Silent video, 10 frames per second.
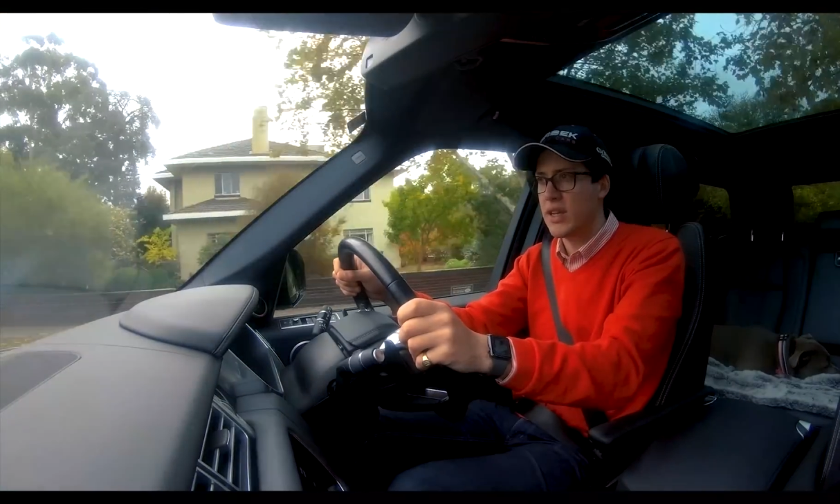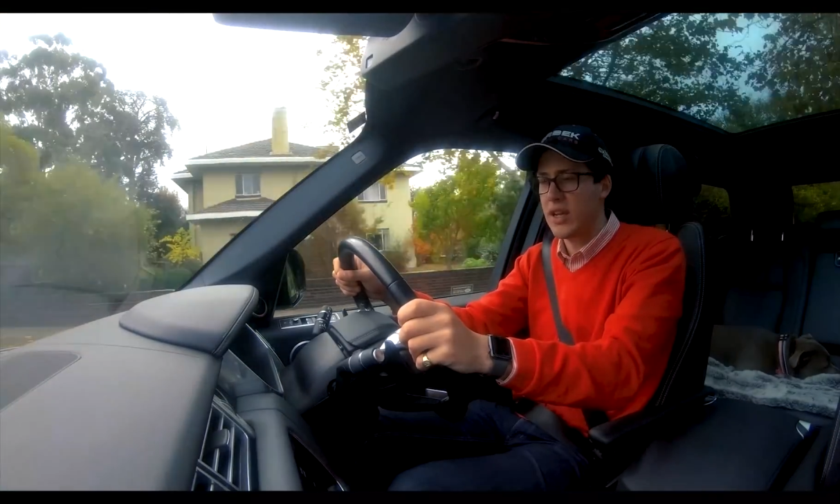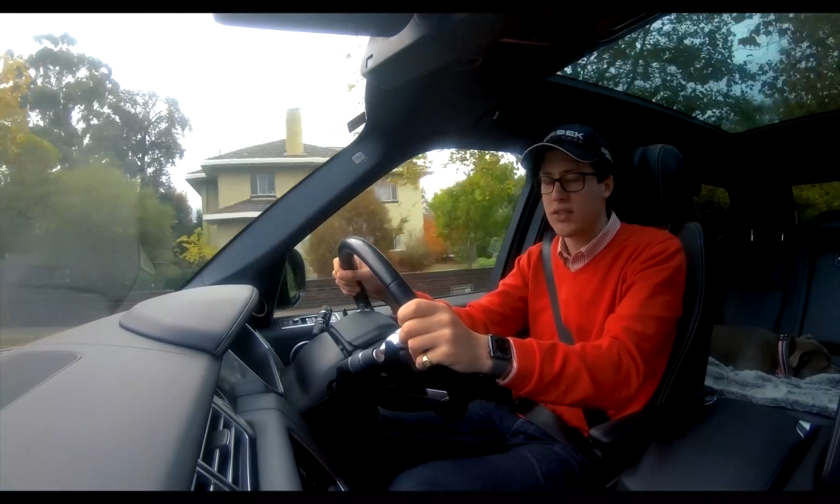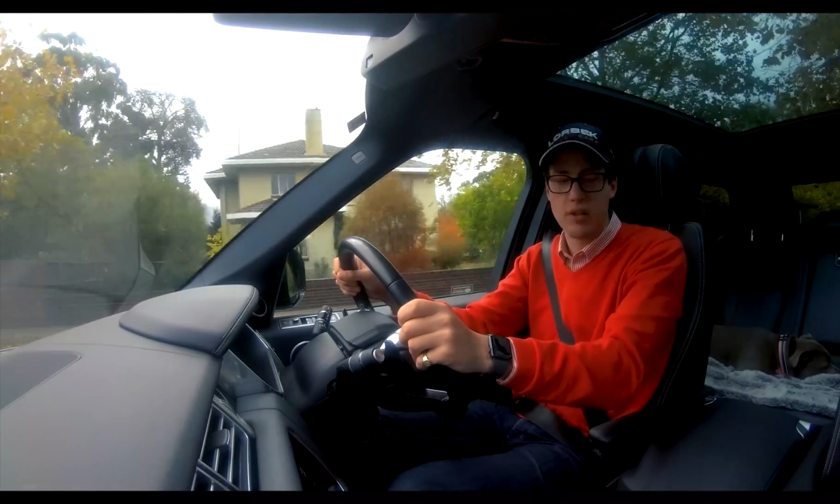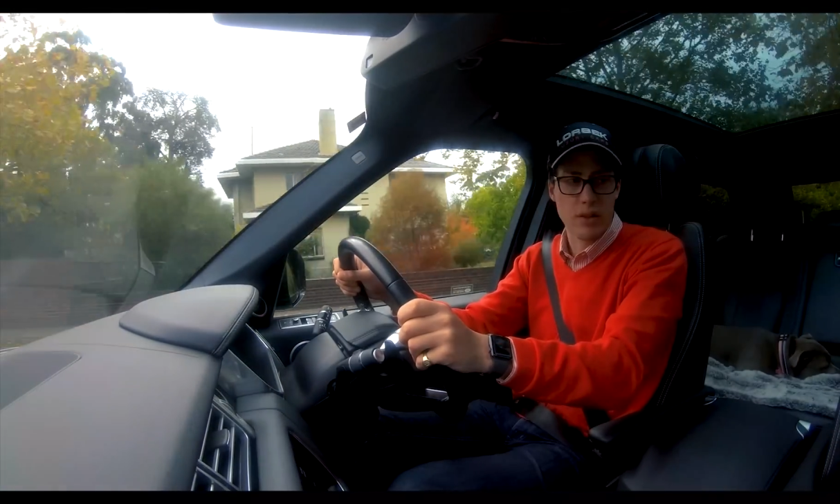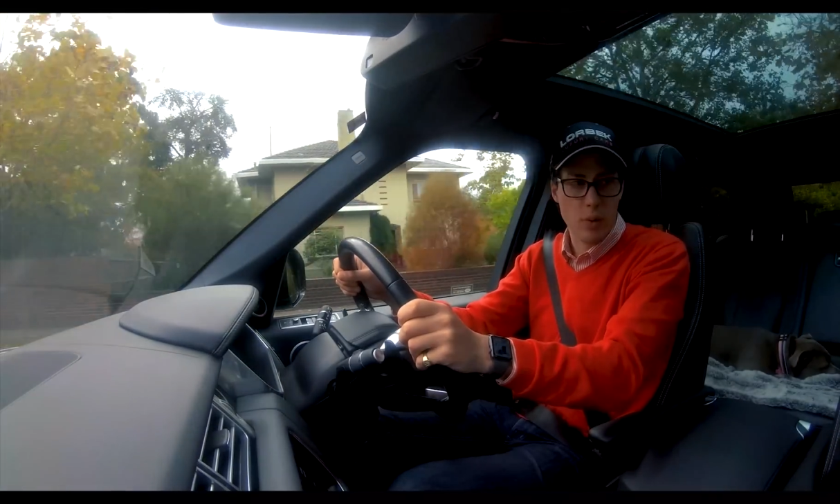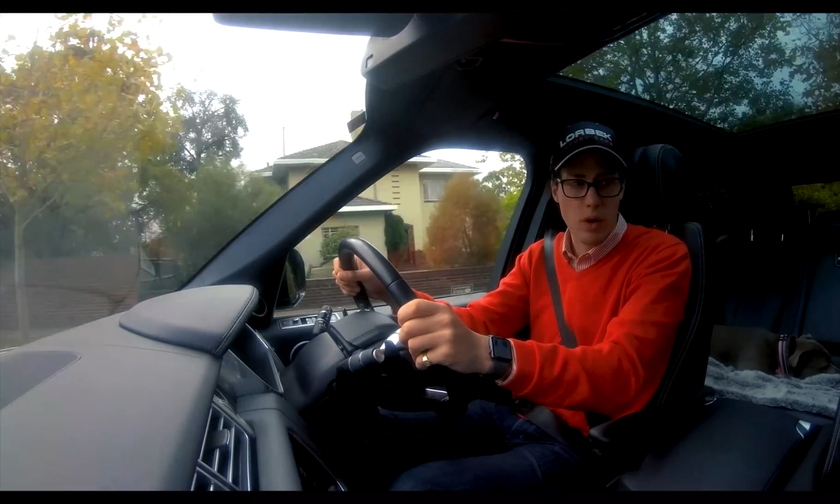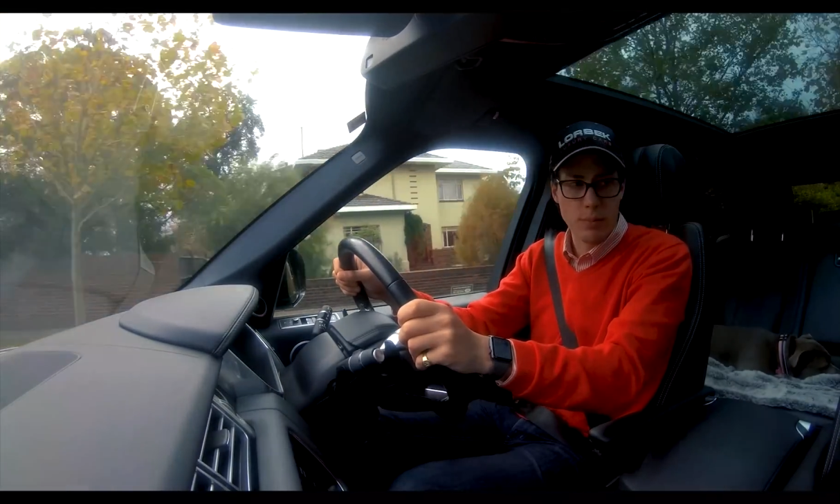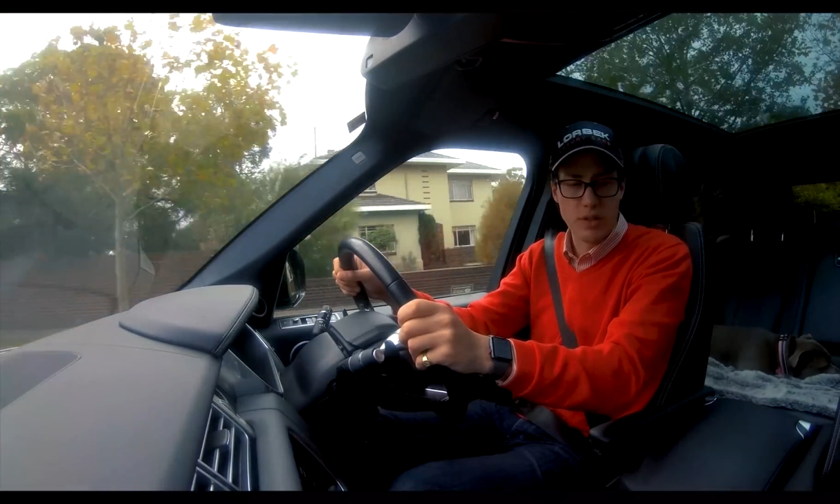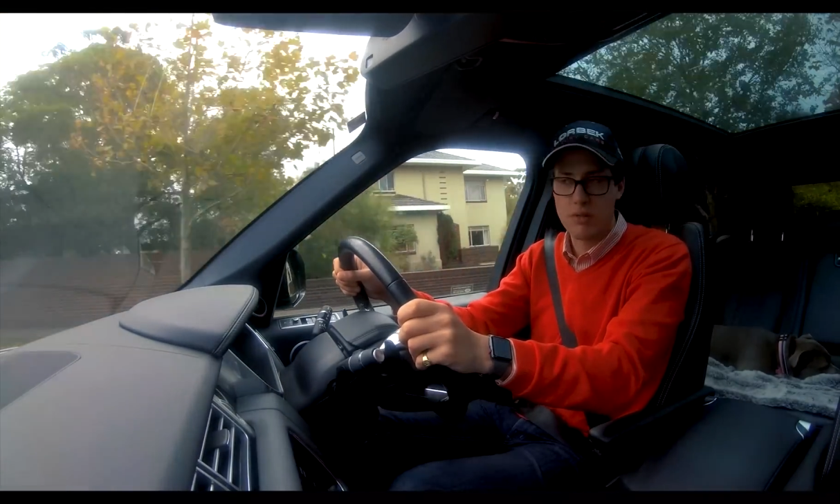kids, so they
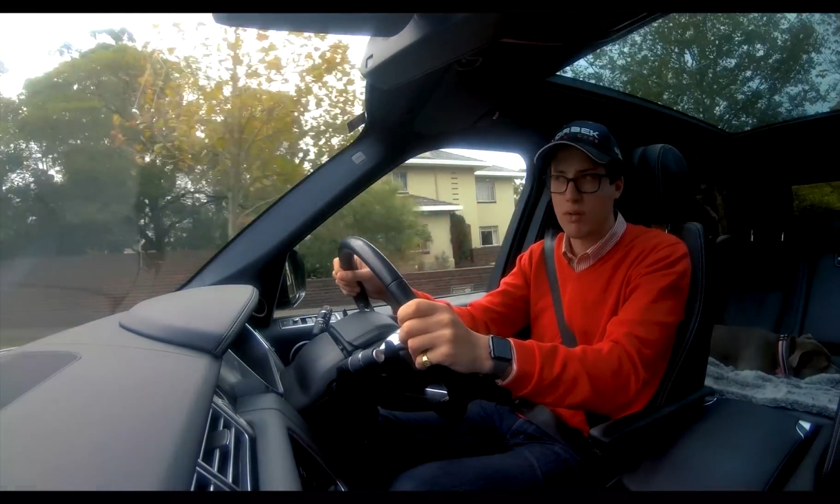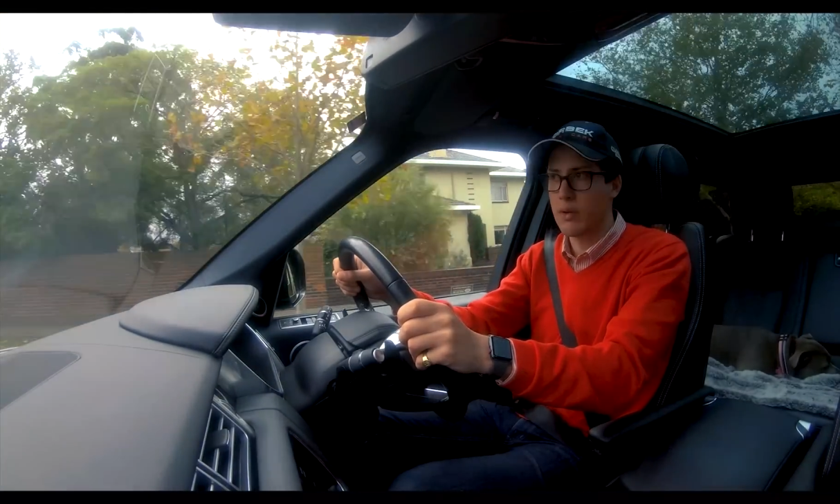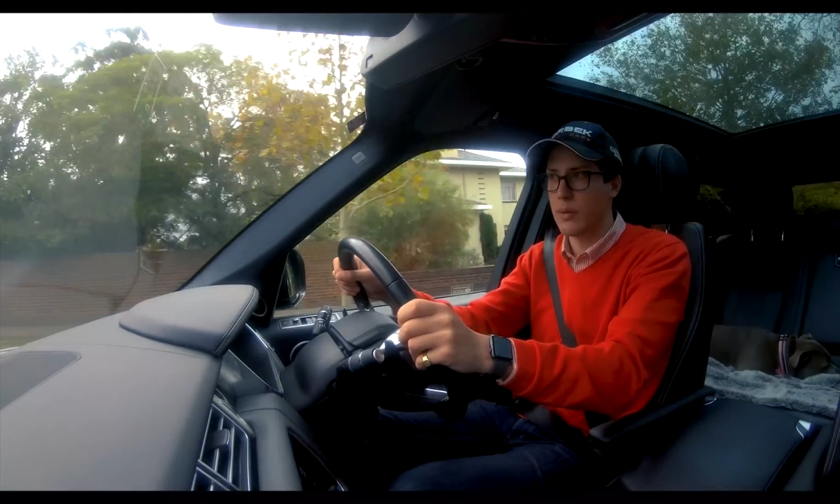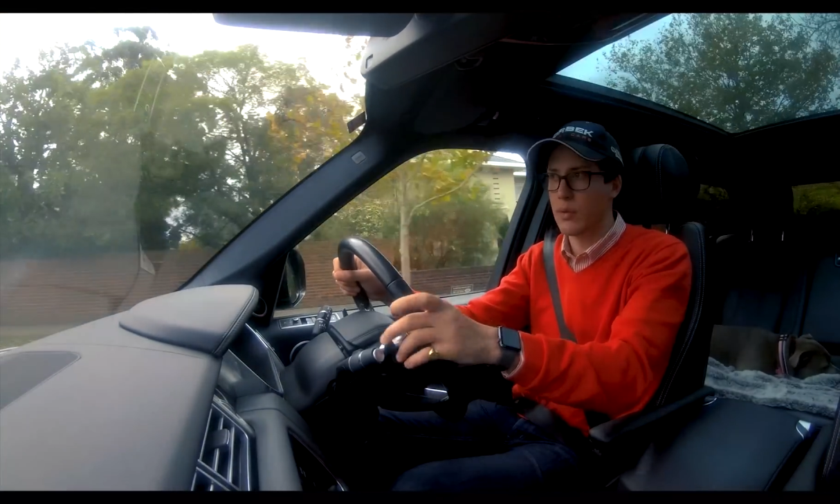won't be screaming